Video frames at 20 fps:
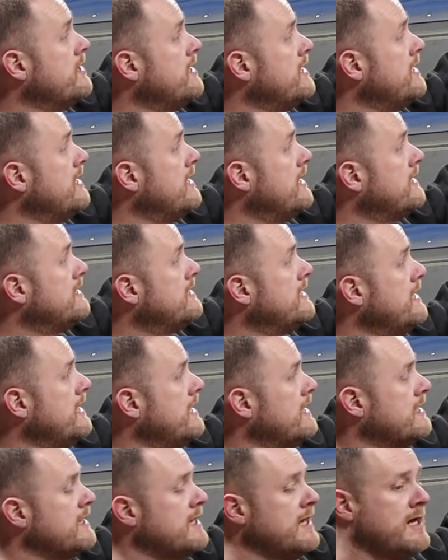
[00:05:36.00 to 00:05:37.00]
the uh,
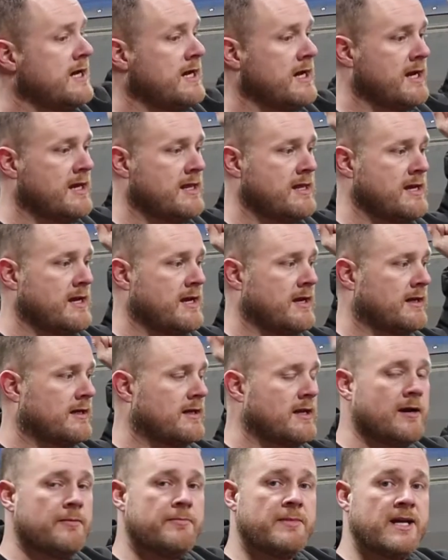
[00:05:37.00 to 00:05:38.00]
tent and then
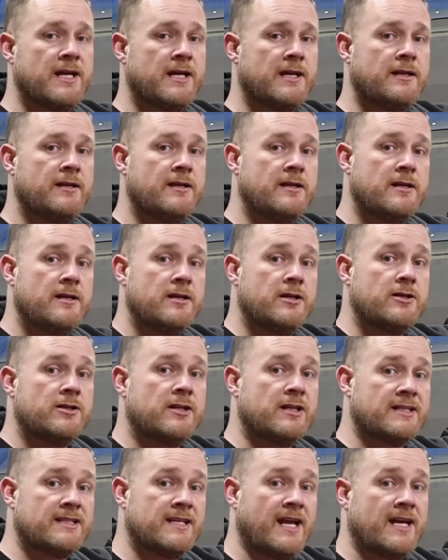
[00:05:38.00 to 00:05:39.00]
come in
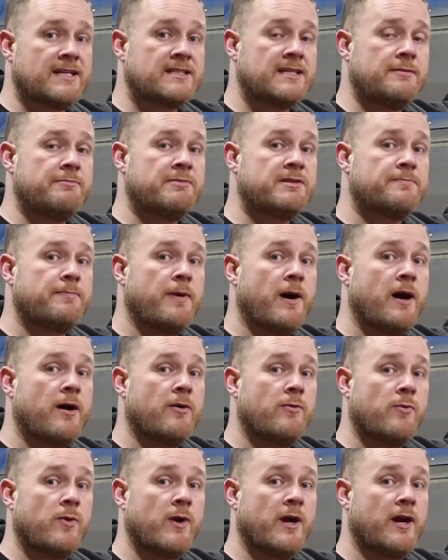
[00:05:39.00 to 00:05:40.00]
the exact same
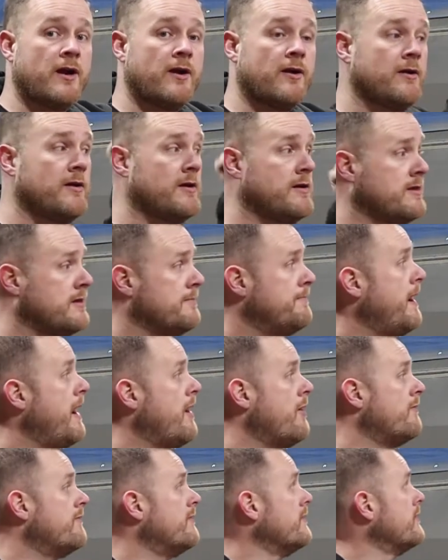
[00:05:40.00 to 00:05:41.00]
spot where the power